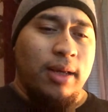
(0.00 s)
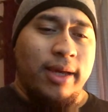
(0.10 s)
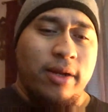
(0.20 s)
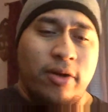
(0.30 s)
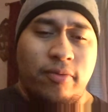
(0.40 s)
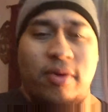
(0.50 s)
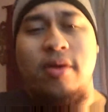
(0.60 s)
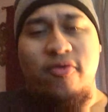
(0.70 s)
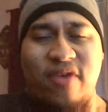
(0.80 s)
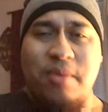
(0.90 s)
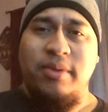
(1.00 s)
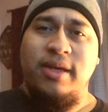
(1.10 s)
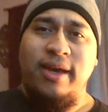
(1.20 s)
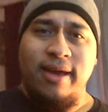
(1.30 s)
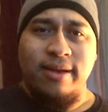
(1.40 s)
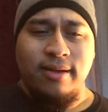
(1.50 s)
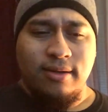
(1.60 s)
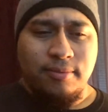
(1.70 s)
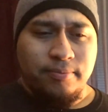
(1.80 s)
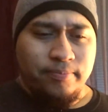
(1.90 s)
in our in our family, and
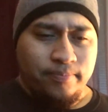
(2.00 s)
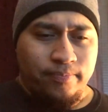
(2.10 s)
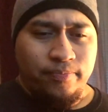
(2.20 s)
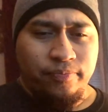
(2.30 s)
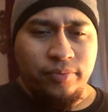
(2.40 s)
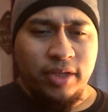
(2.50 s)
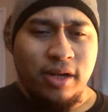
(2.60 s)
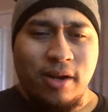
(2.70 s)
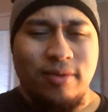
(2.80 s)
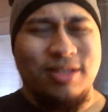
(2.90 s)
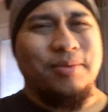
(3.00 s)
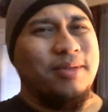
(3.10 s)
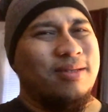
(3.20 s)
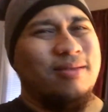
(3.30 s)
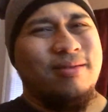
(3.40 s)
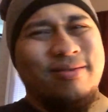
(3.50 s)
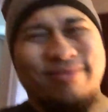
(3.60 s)
um. You know, it's been,